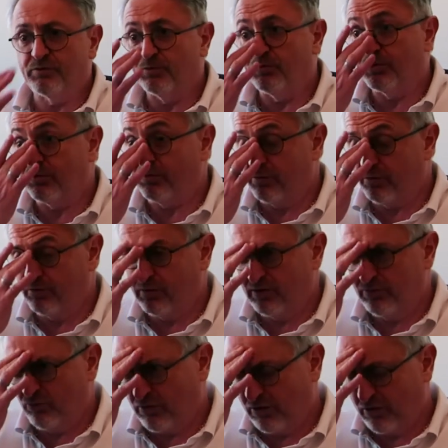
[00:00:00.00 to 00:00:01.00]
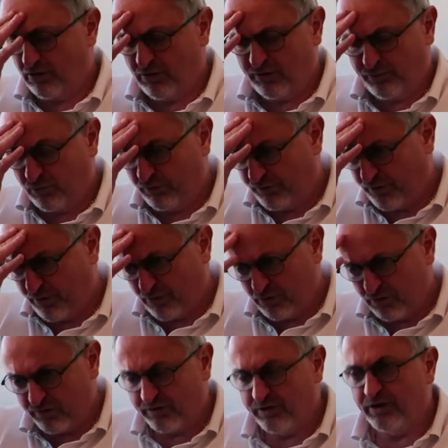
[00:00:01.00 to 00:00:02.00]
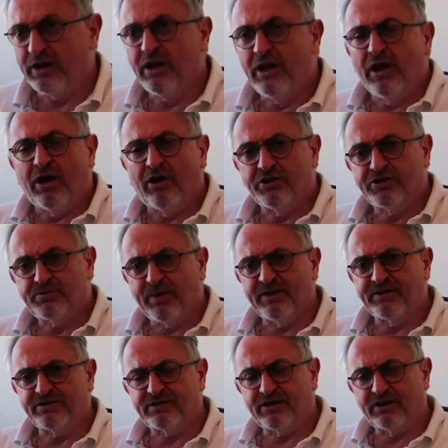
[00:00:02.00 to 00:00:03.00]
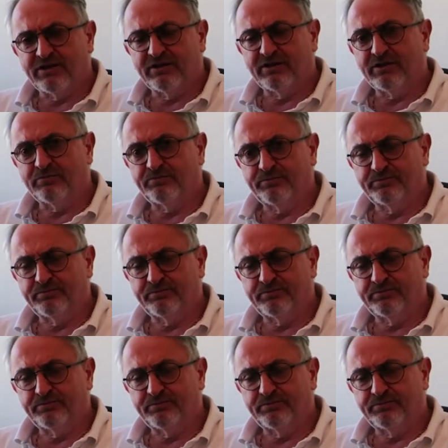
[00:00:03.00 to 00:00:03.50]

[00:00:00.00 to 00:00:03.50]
but through in real life, will know that I spent a